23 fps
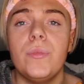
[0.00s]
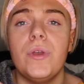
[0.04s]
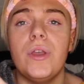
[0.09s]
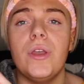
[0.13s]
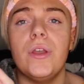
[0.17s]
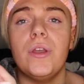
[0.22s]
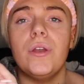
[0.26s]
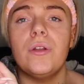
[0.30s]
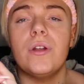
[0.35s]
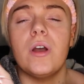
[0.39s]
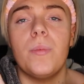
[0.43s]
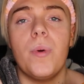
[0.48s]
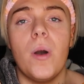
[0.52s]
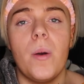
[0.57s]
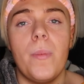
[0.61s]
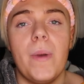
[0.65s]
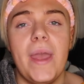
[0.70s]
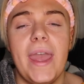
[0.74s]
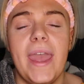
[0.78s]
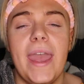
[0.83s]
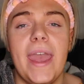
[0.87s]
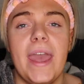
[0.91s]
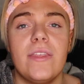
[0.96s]
Moon, I'll pop
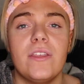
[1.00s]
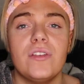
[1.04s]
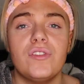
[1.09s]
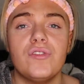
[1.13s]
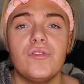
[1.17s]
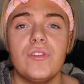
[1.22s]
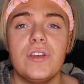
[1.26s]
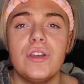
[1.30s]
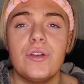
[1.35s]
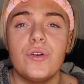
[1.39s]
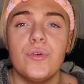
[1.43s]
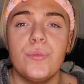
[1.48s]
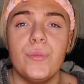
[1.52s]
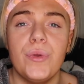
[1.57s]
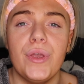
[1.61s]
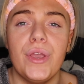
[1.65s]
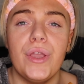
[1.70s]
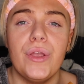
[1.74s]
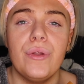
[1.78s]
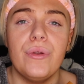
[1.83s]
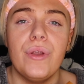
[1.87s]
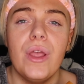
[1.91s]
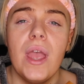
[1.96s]
it here, the Treacle
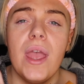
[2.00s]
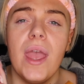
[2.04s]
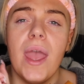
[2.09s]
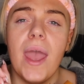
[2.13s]
Moon,